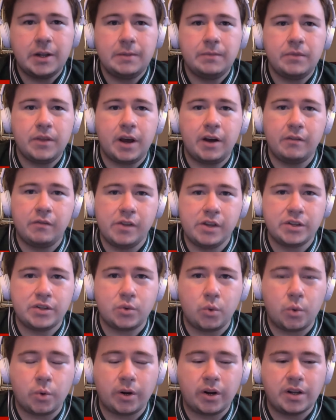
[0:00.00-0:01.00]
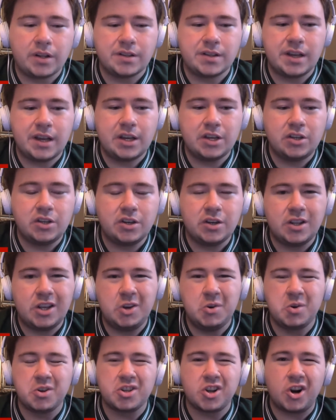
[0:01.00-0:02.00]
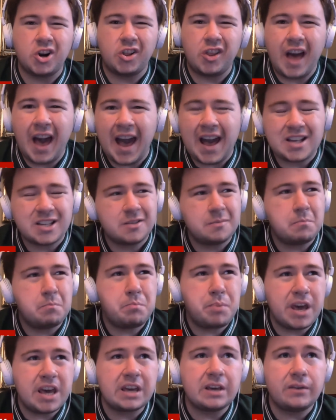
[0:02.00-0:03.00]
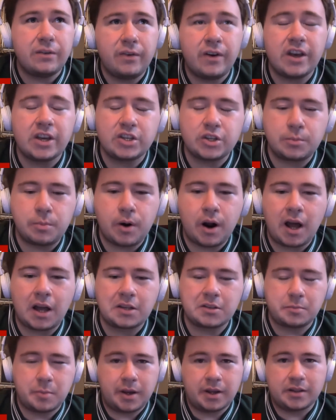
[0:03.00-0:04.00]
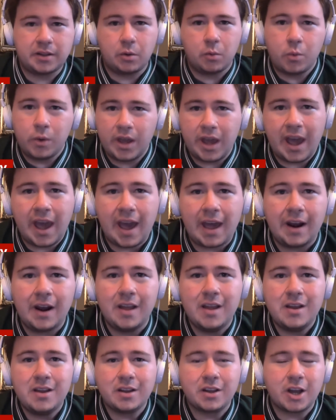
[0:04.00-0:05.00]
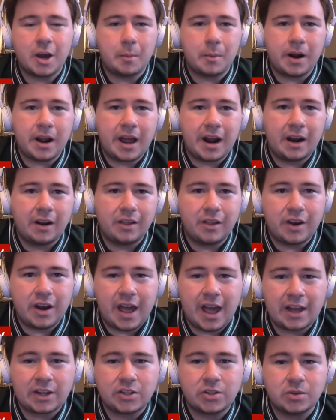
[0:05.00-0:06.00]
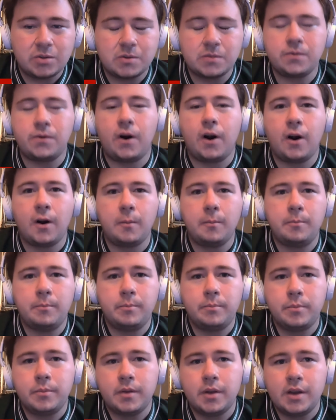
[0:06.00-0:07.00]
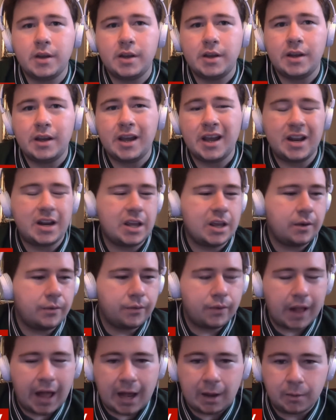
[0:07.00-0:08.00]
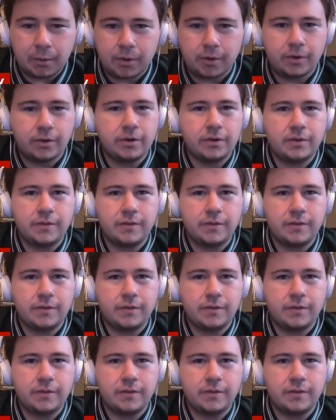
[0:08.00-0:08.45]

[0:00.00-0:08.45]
of this organization. He was our last big fish prospect that we had coming out of the Nationals farm, and he floundered.